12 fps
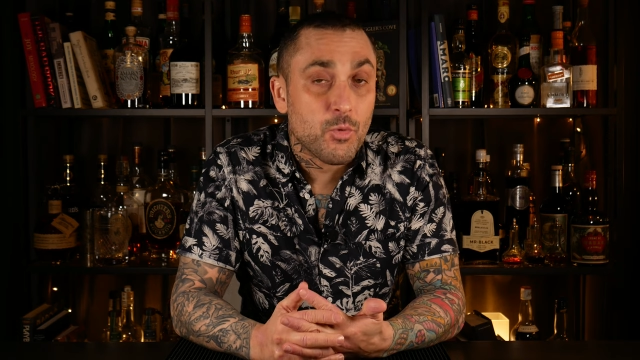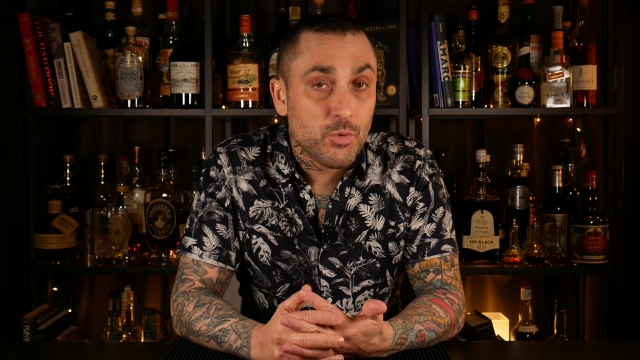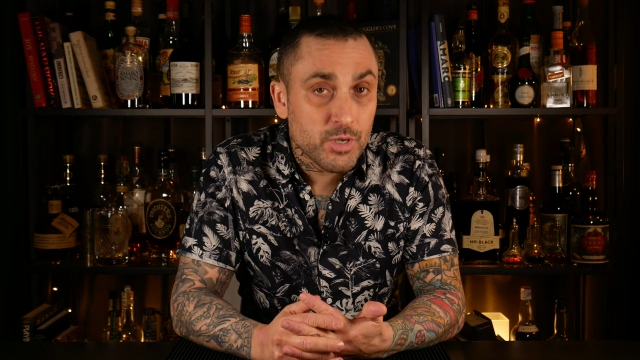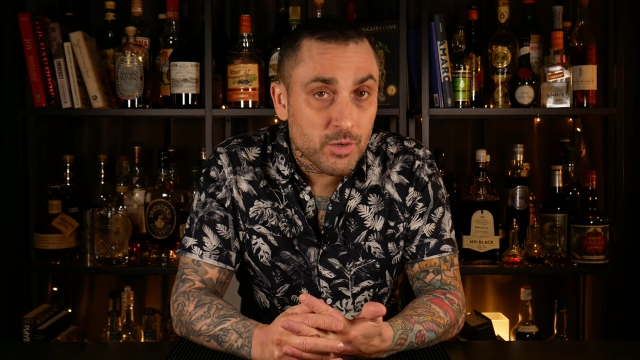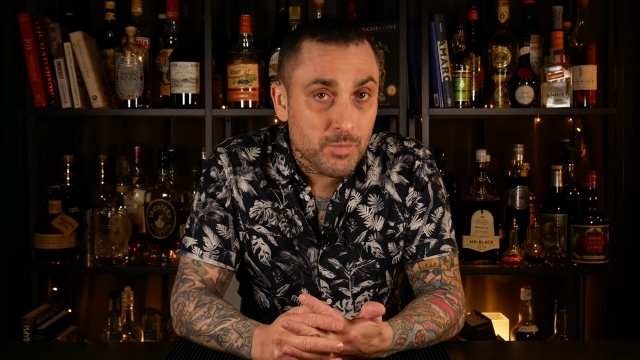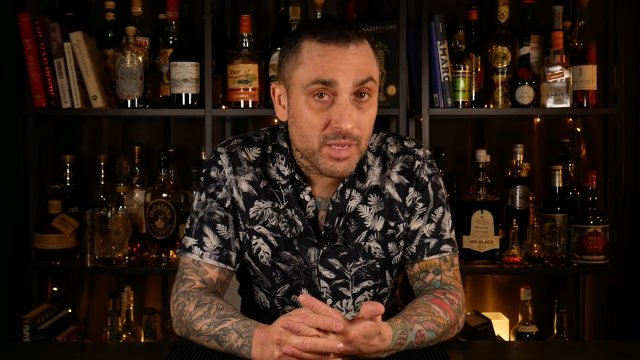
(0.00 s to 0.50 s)
but
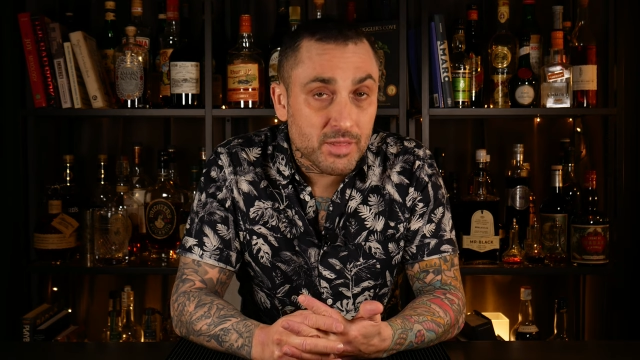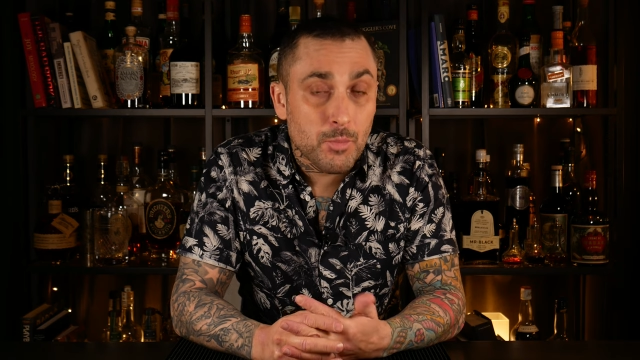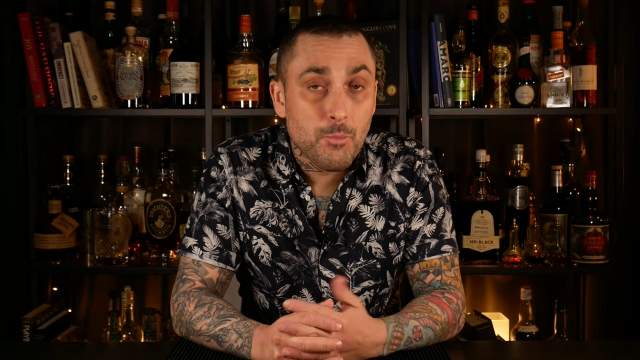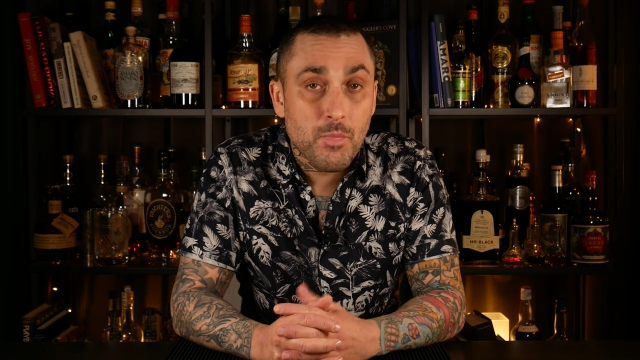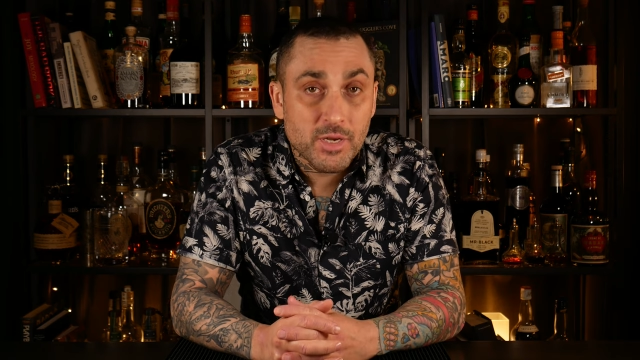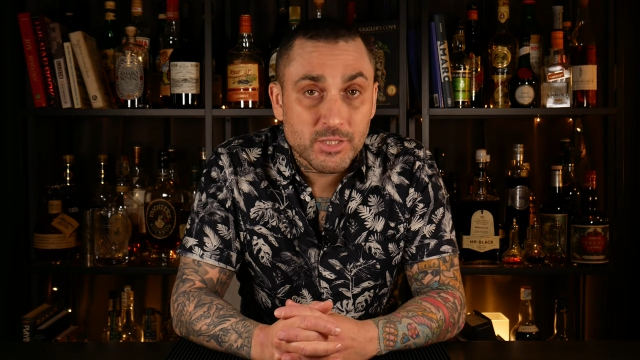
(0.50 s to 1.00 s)
we're gonna make the
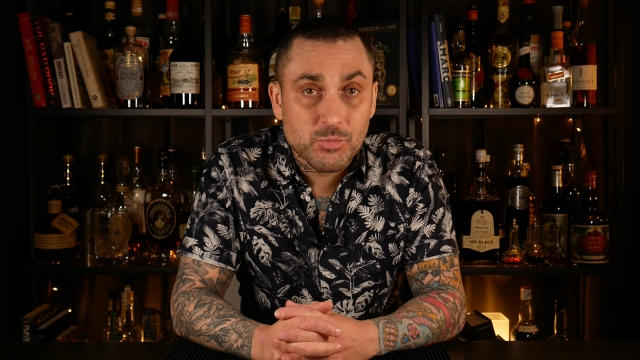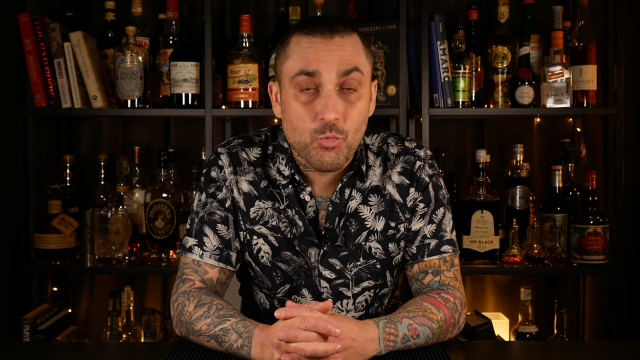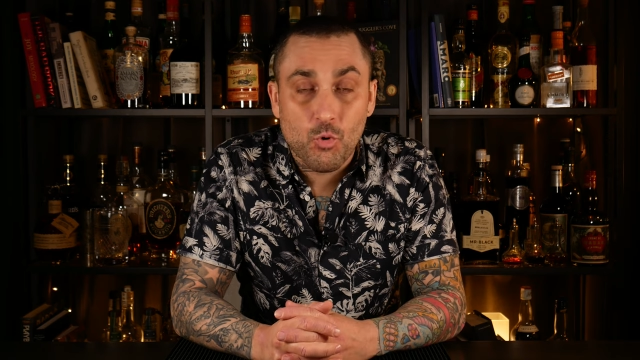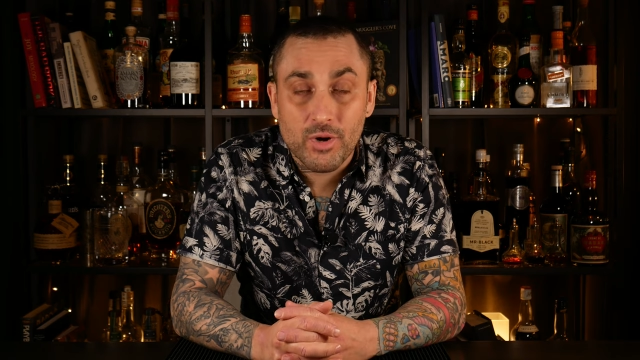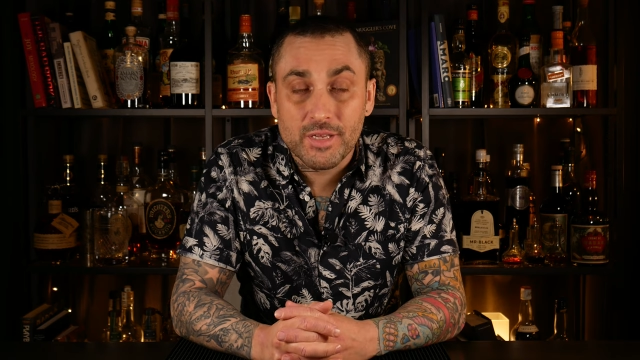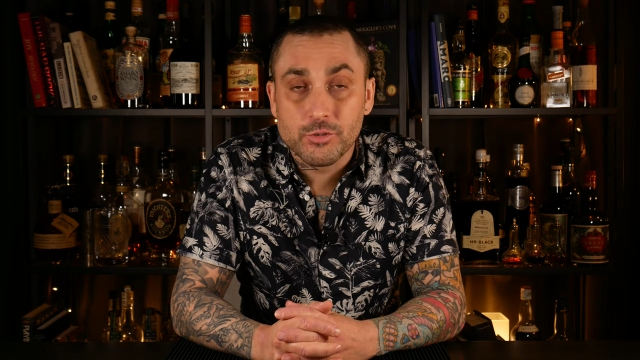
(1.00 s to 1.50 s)
much
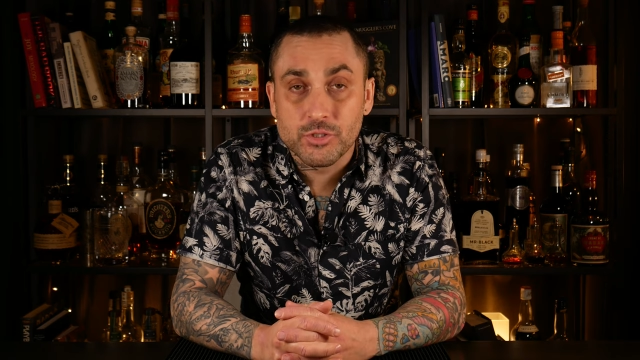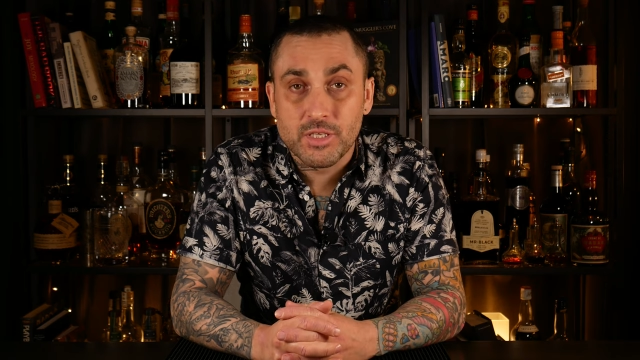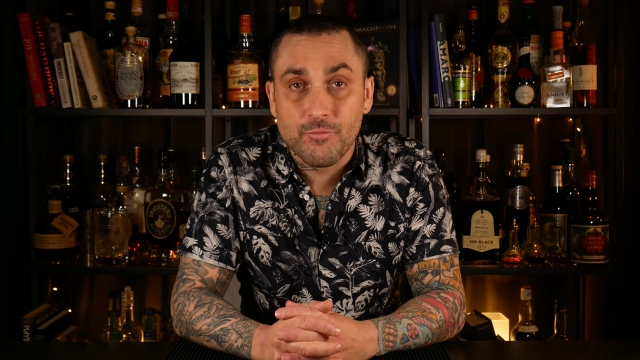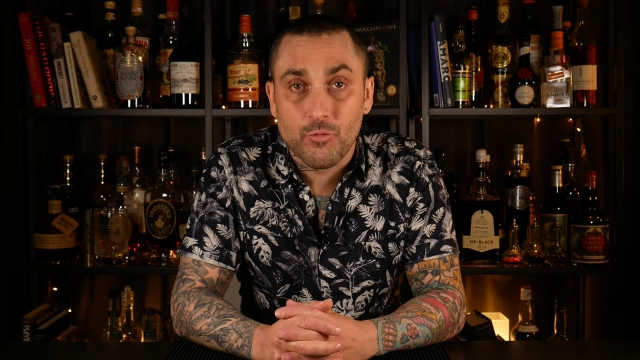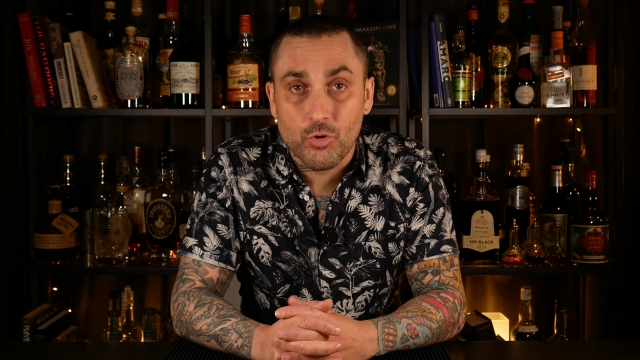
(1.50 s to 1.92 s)
more interesting